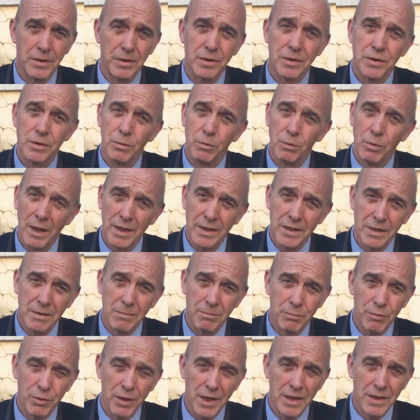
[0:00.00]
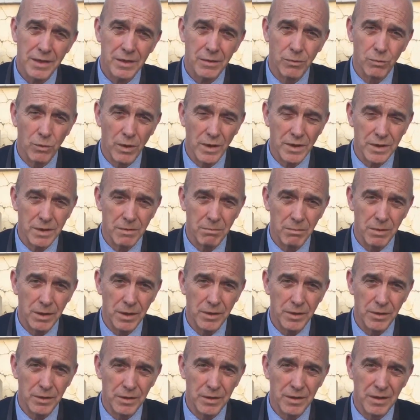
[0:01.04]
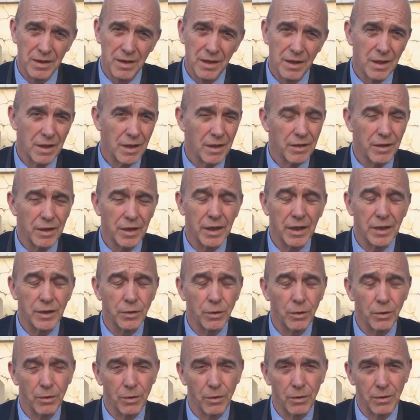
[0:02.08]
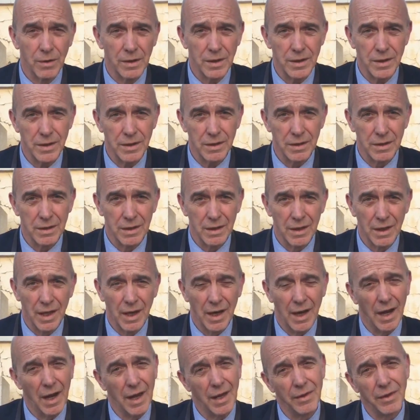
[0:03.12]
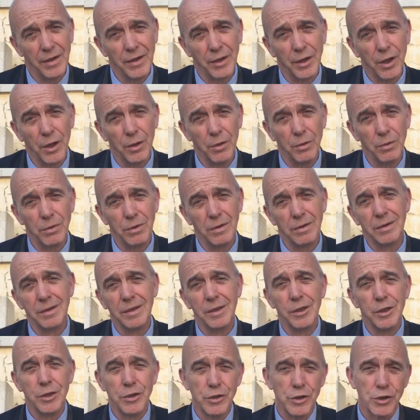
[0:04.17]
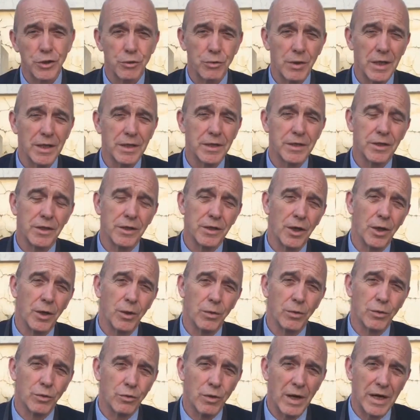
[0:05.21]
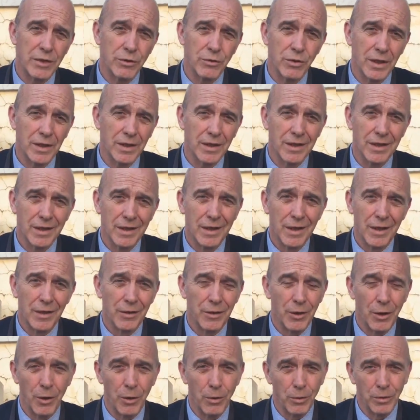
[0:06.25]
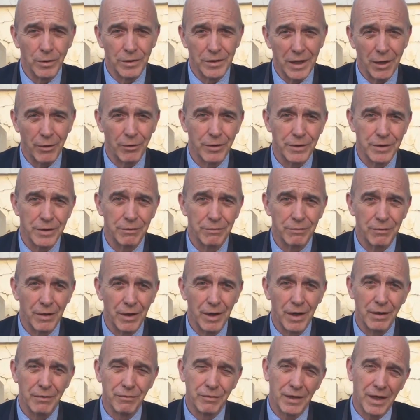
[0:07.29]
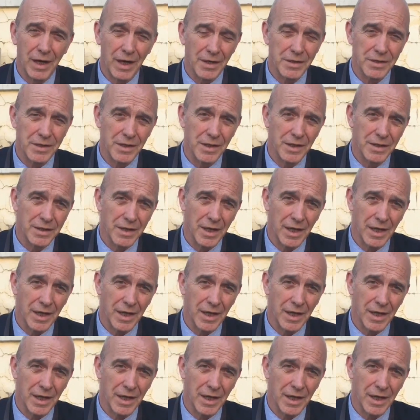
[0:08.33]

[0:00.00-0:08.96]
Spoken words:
But to Western press and Western media, they ignore all this and they go straight to the old rhetoric, the old narrative of gas